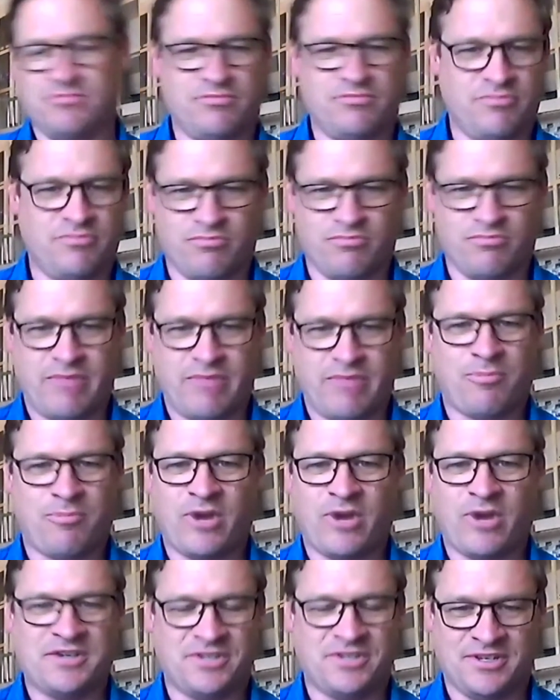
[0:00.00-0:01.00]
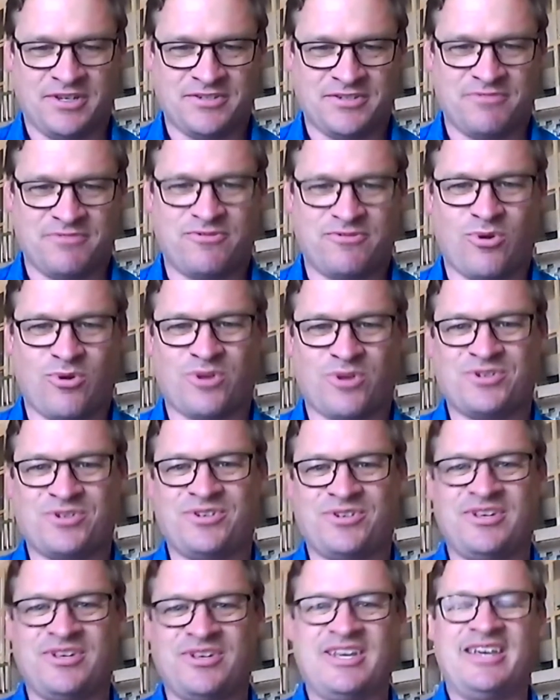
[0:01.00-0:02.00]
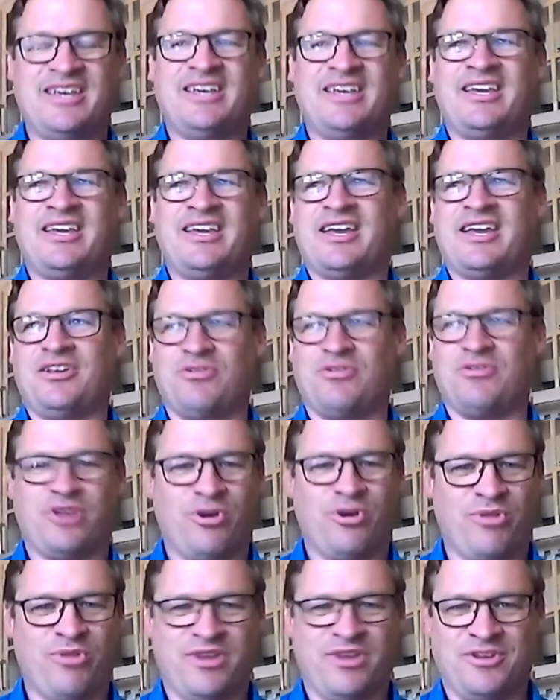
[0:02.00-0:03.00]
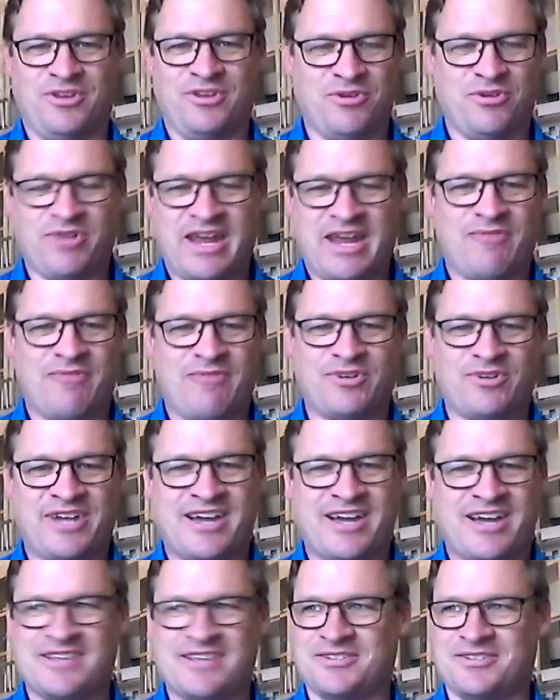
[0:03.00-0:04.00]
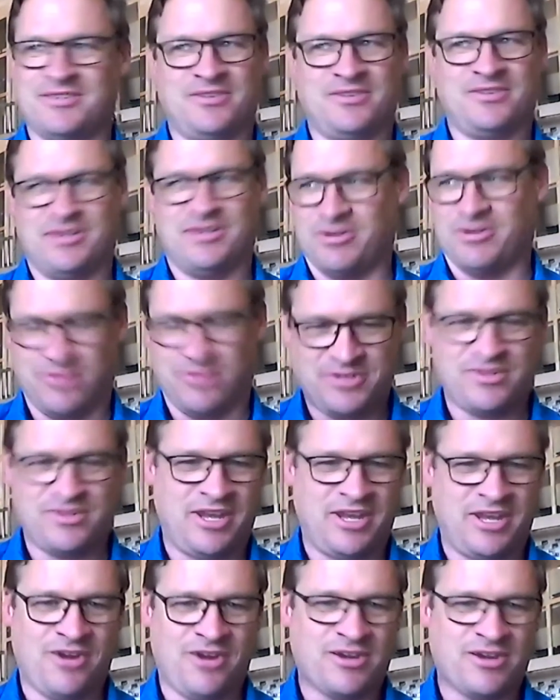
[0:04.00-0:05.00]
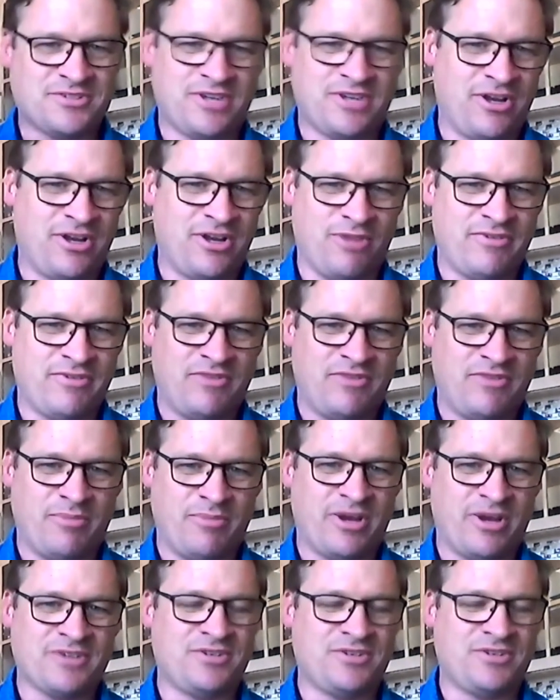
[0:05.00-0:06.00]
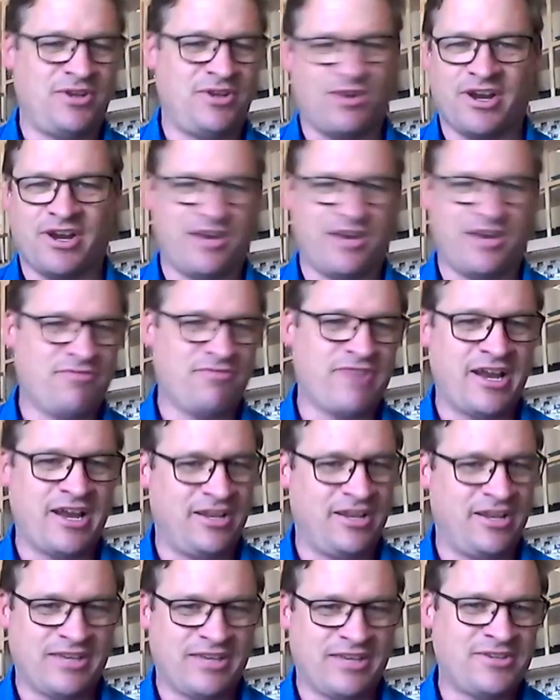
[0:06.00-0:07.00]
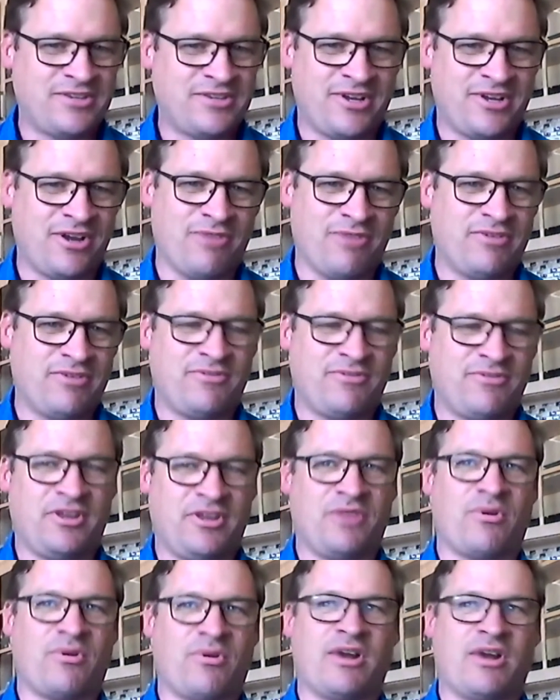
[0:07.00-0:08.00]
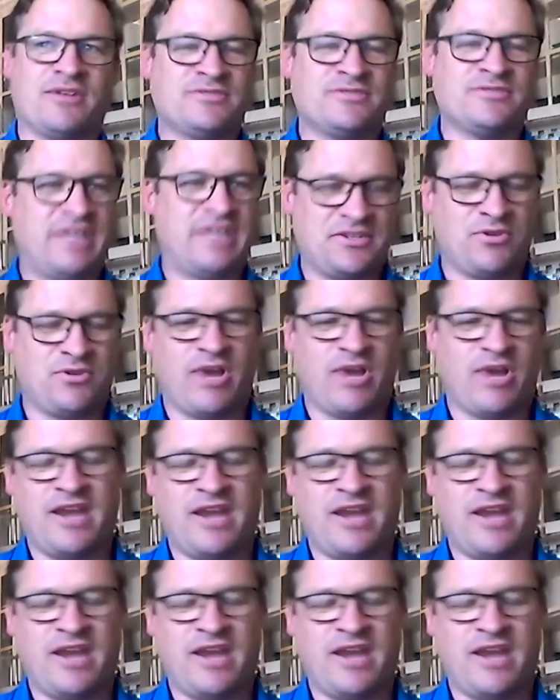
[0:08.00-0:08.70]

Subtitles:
MAP pricing is enforced, and that you can advertise that this thing costs $150 and you're not going to find it less than $150 anywhere else, that's great.